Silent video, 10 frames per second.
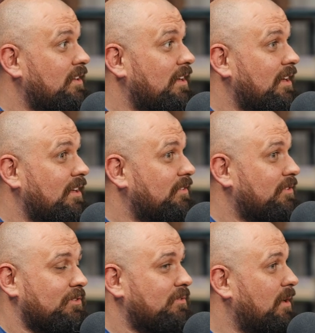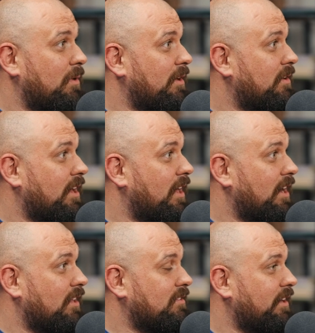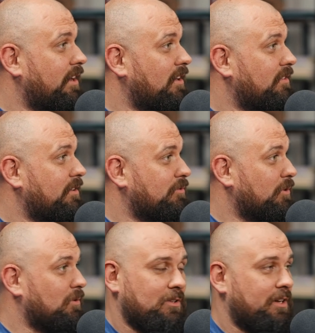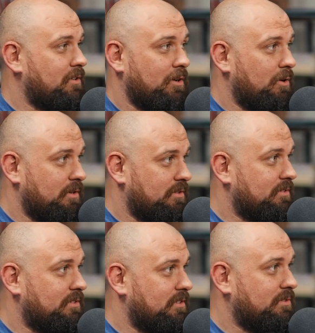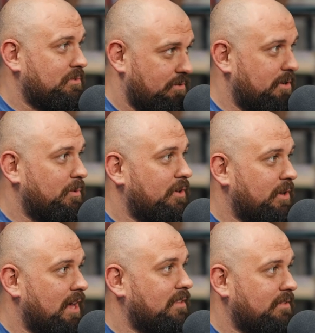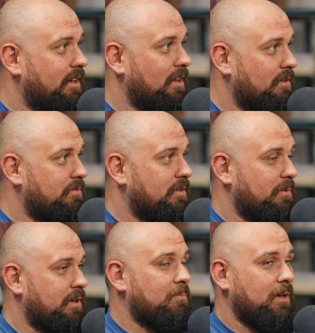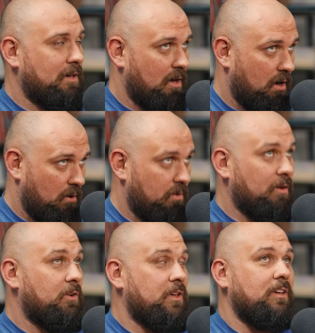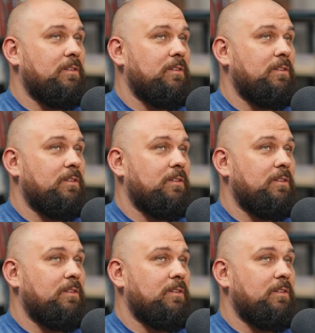And I'm like, can I not cycle on these roads? They're like, no, this is a freeway. You can't cycle on a freeway. I'm like, oh, okay.